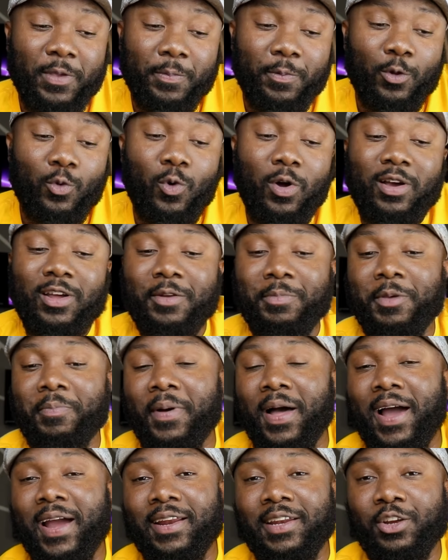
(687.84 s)
people who are going to be
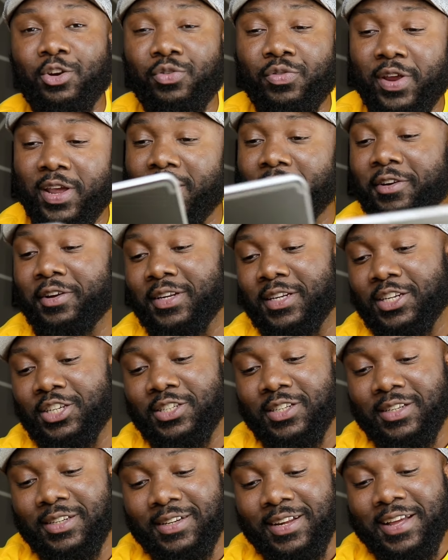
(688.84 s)
buying the Creator
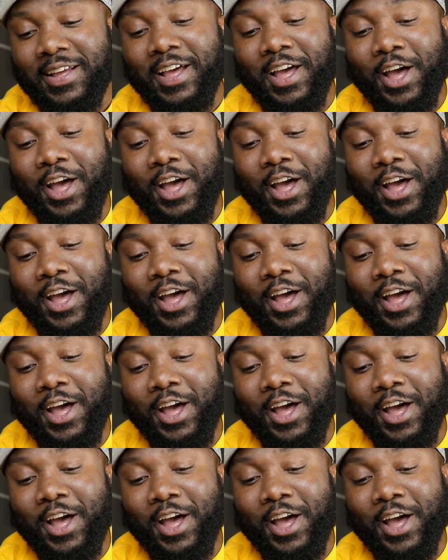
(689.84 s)
Edition